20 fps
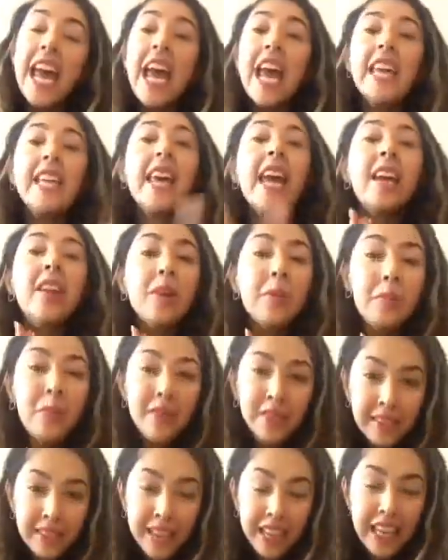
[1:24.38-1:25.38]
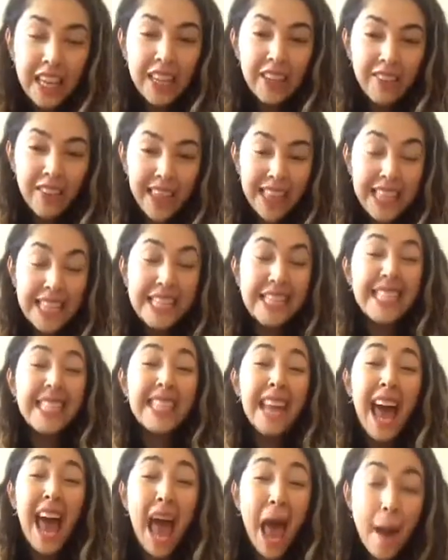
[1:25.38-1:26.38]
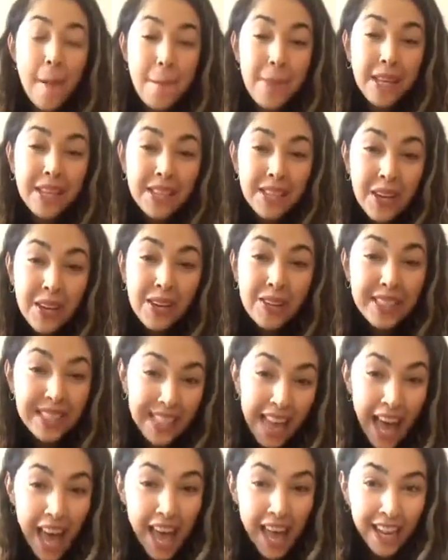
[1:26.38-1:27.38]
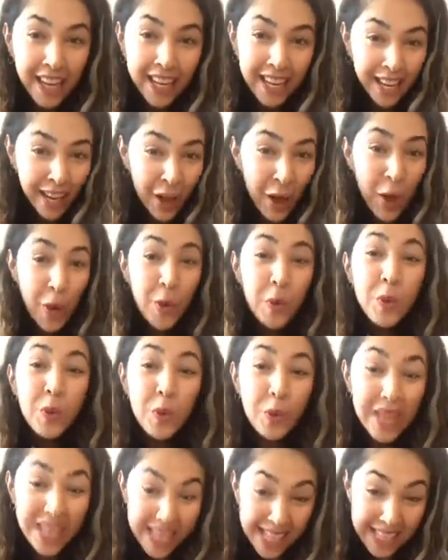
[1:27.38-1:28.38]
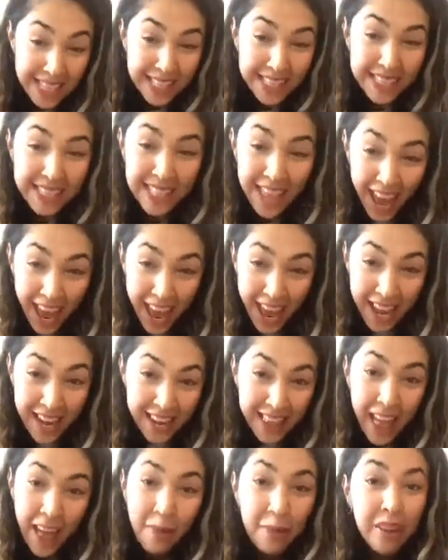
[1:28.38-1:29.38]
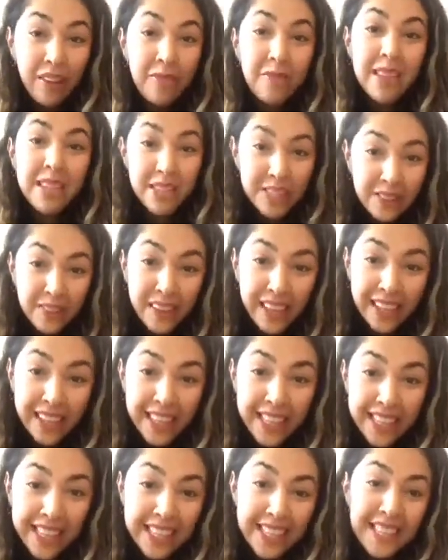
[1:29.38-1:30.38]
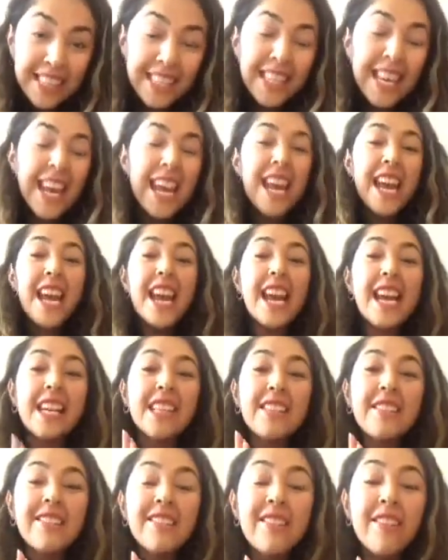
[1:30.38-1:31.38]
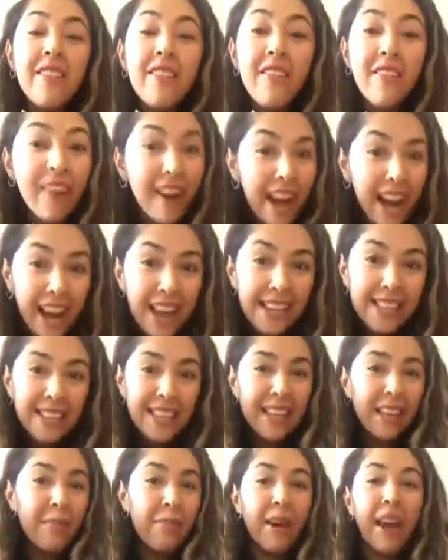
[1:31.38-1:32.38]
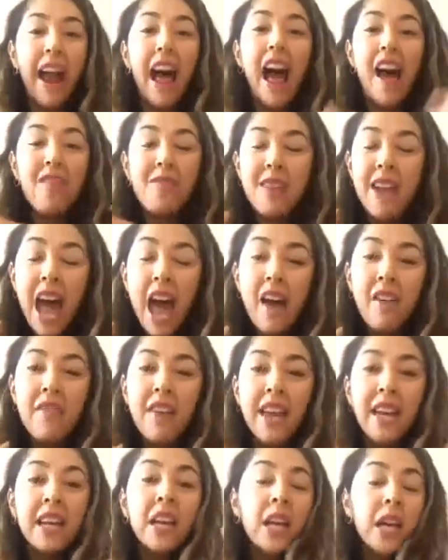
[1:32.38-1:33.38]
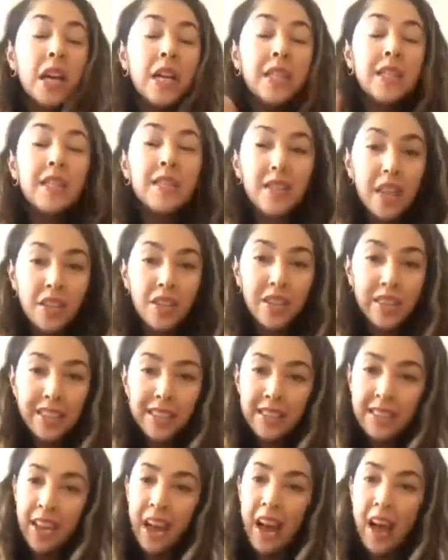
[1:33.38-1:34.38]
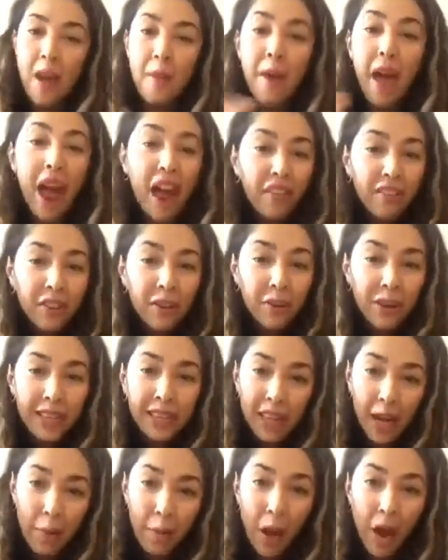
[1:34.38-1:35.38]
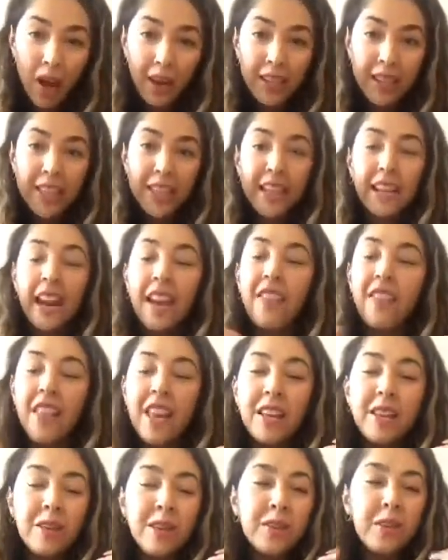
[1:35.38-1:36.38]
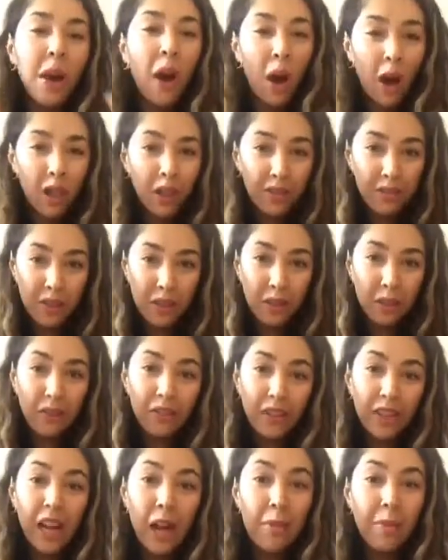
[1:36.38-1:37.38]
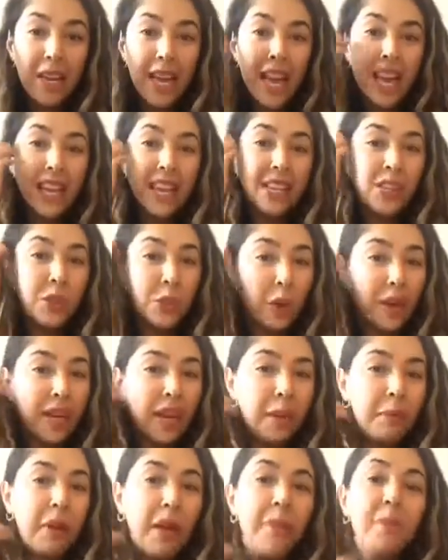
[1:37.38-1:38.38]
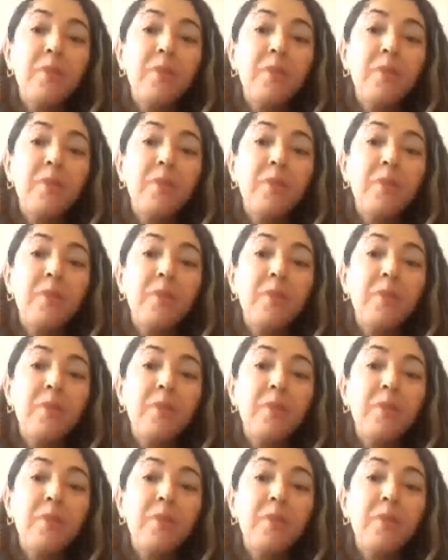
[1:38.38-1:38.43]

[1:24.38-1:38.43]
Can you believe this is episode 10, week 10 that we've been doing this? It's crazy, but I've been having such a good time every week that I'm on here, and thank you to all of you for coming in and joining me.